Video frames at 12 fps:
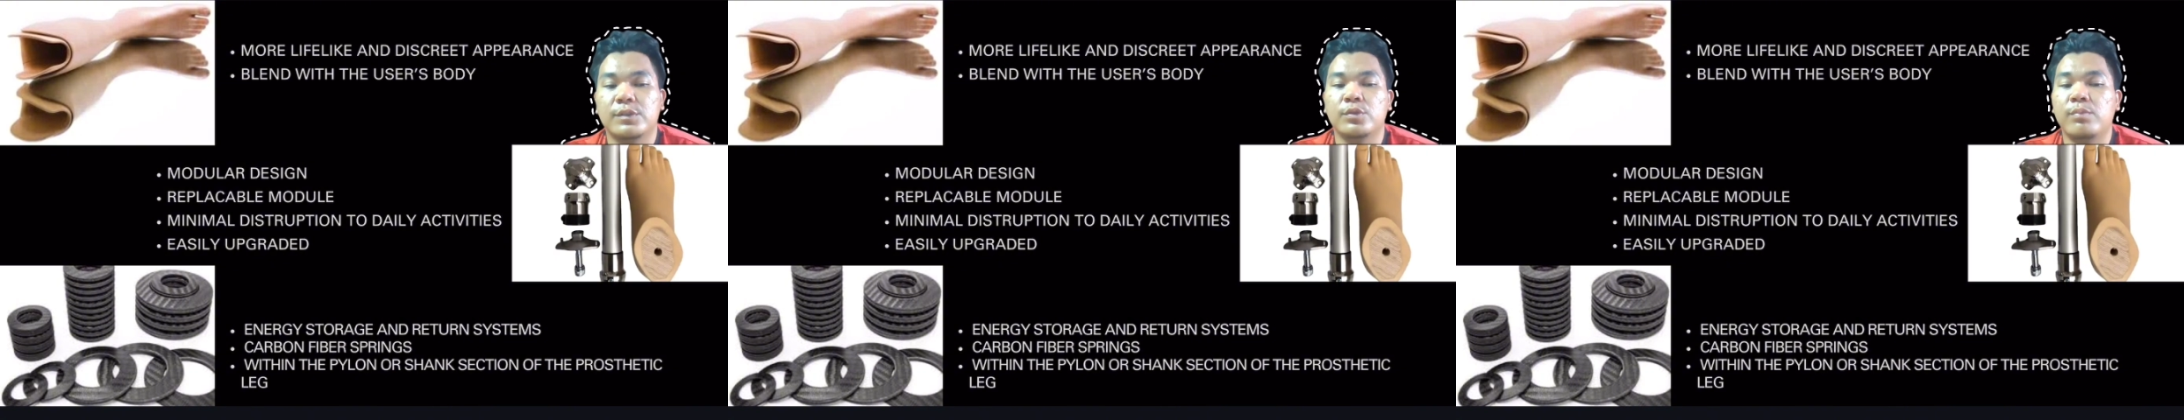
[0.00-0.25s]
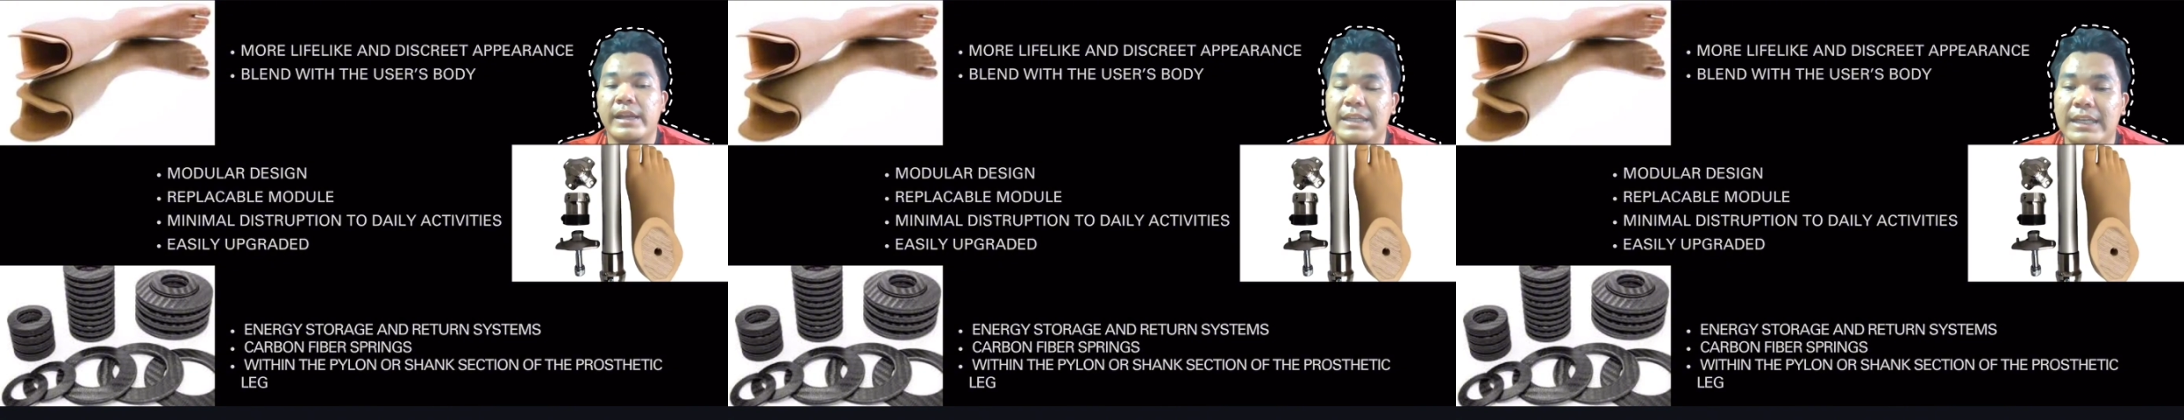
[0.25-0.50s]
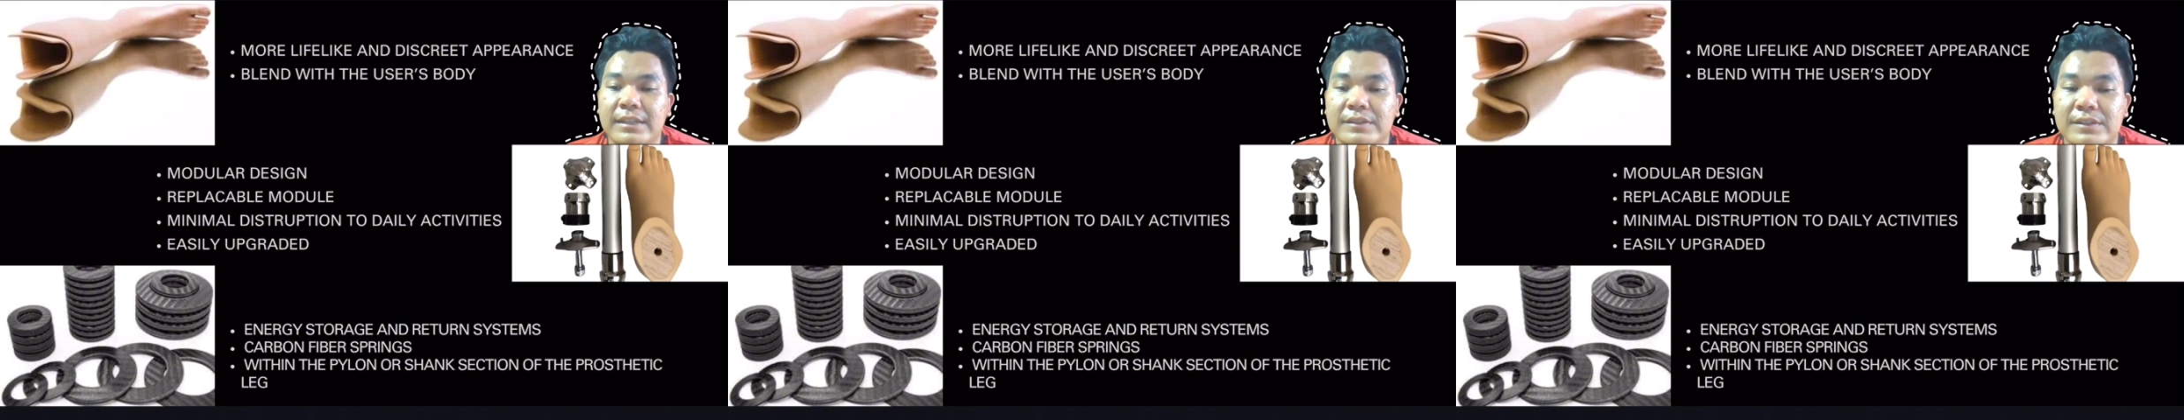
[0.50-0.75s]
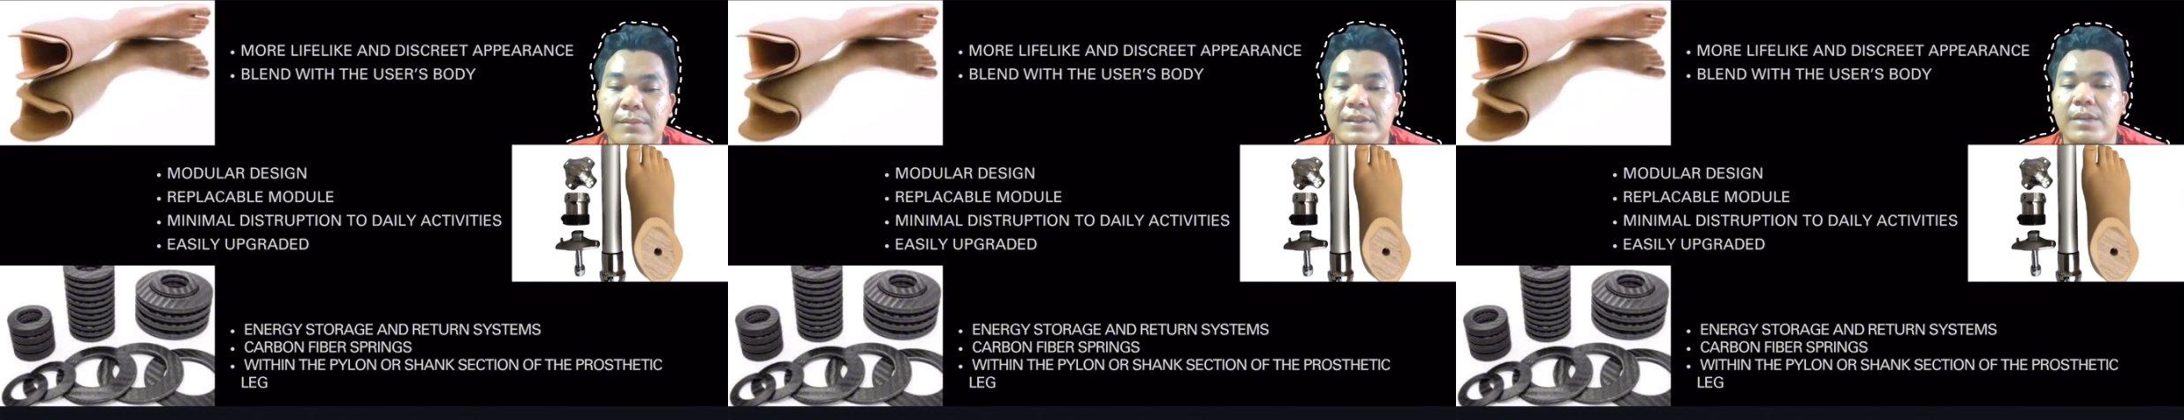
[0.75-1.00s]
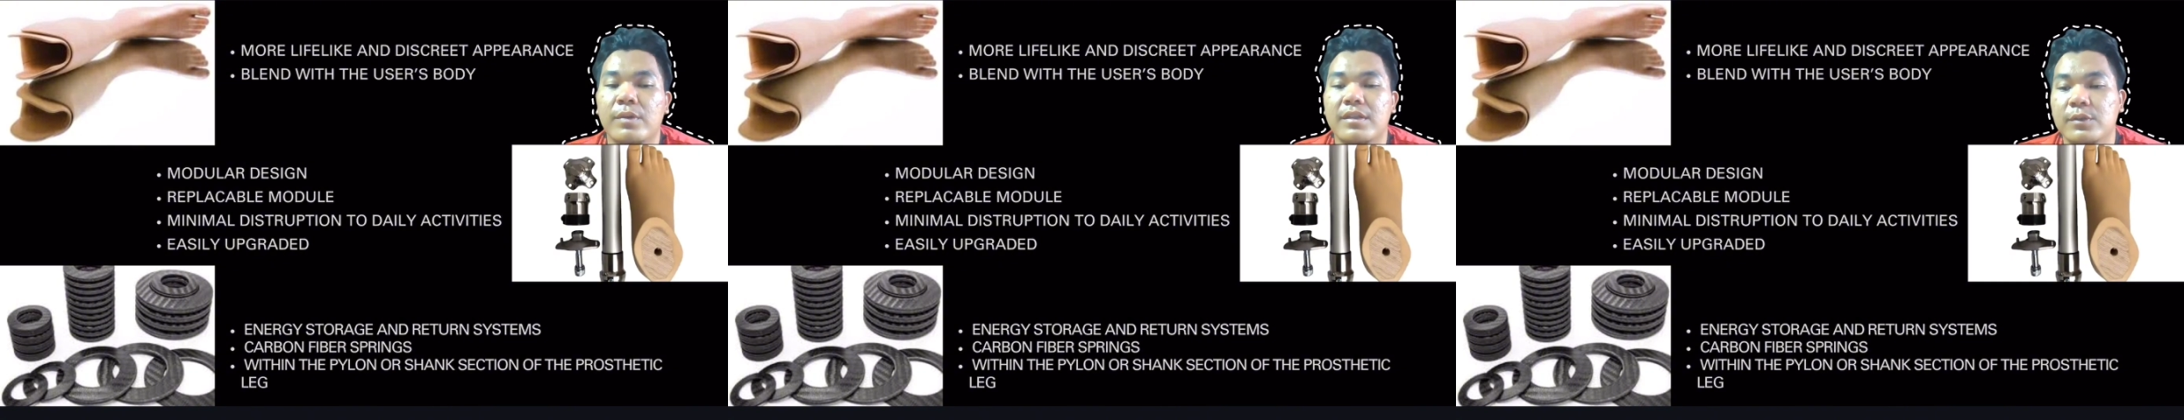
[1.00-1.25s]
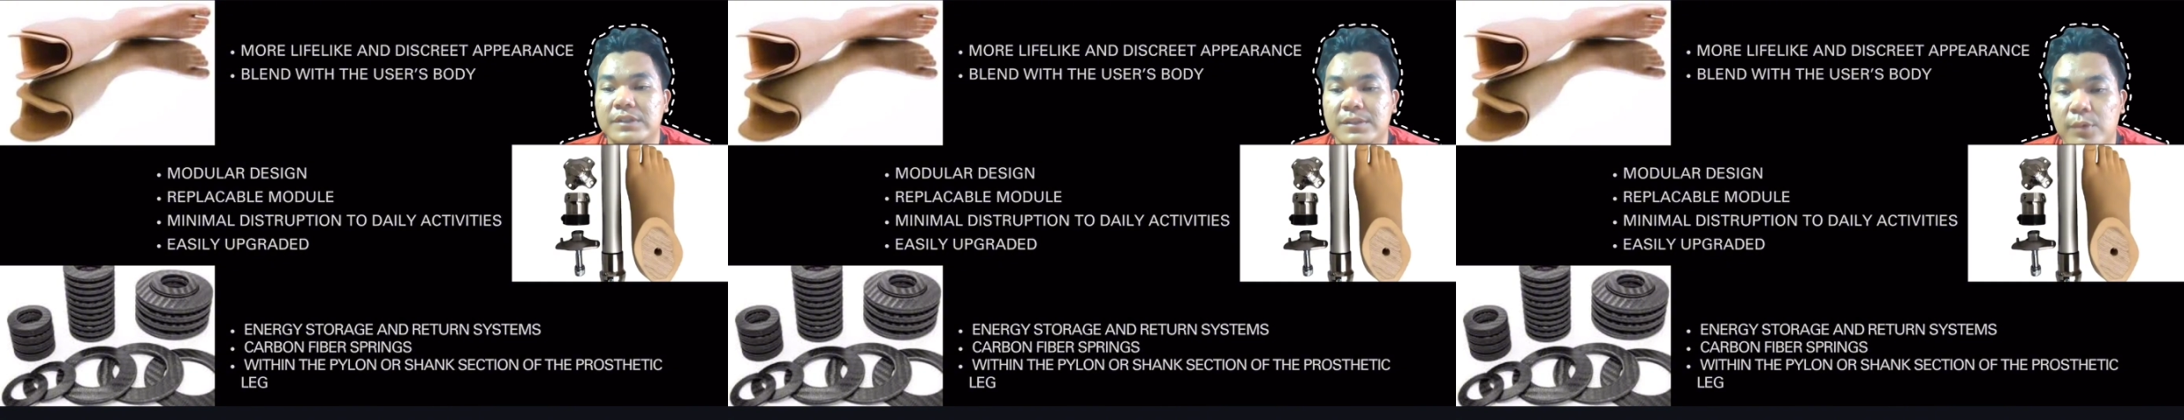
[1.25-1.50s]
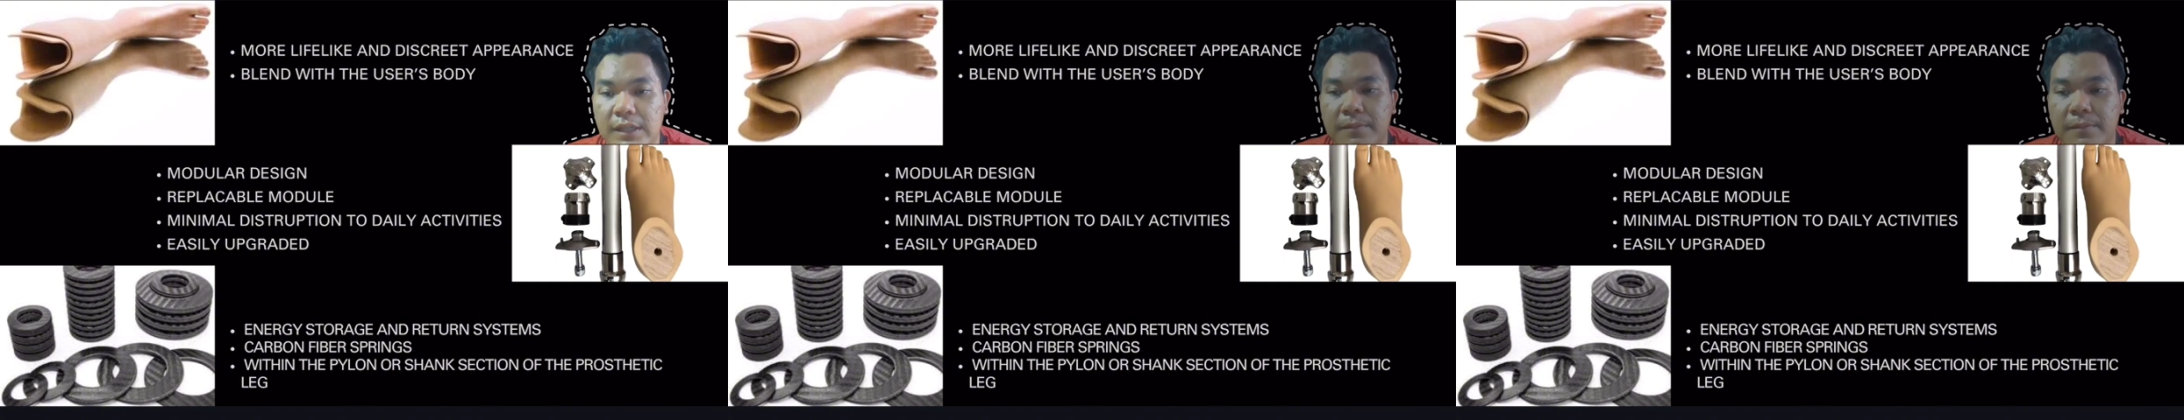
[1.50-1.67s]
to blend in seamlessly with the user's body.